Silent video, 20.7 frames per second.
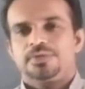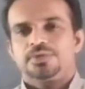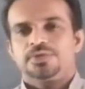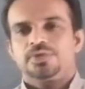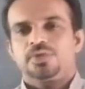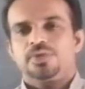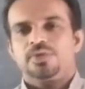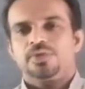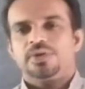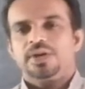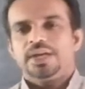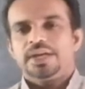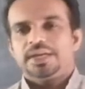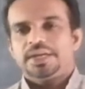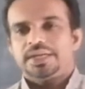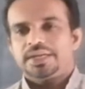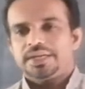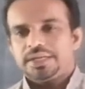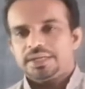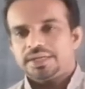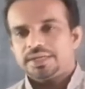
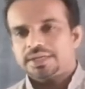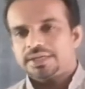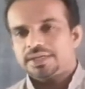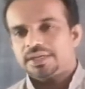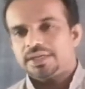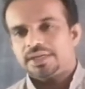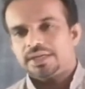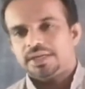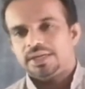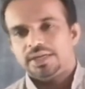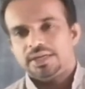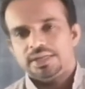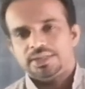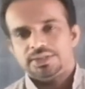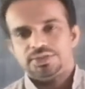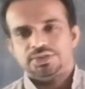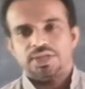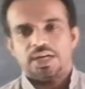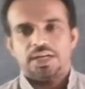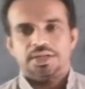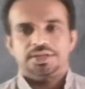So here
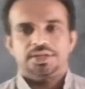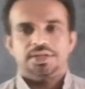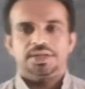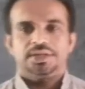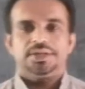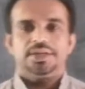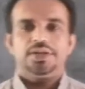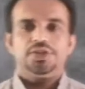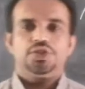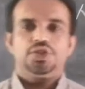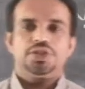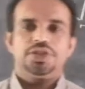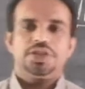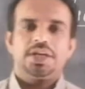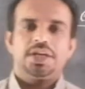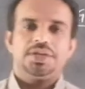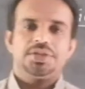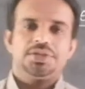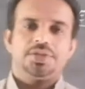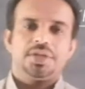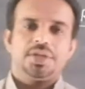started the
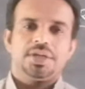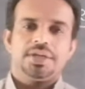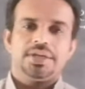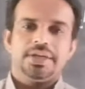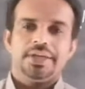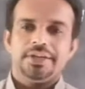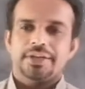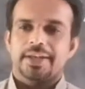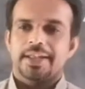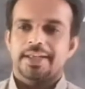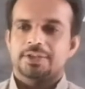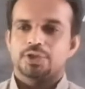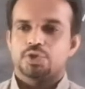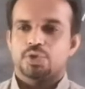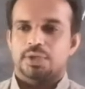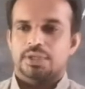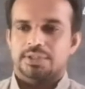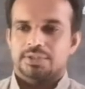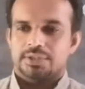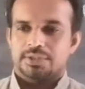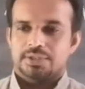educated
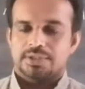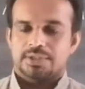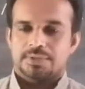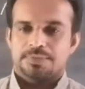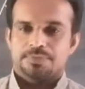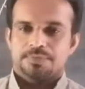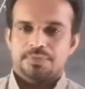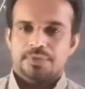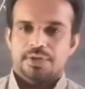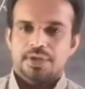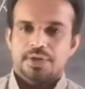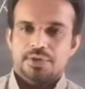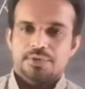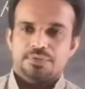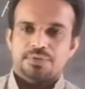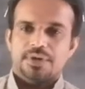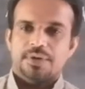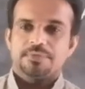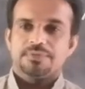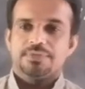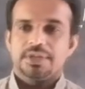intellectuals
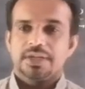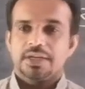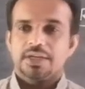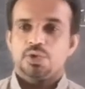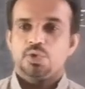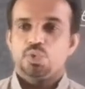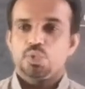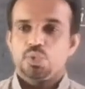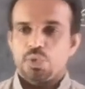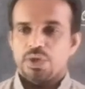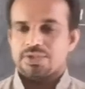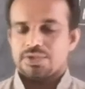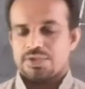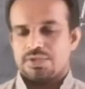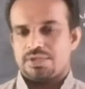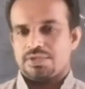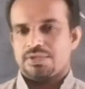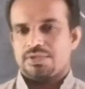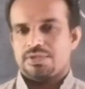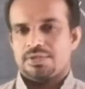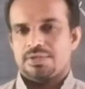from the
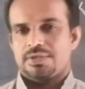west,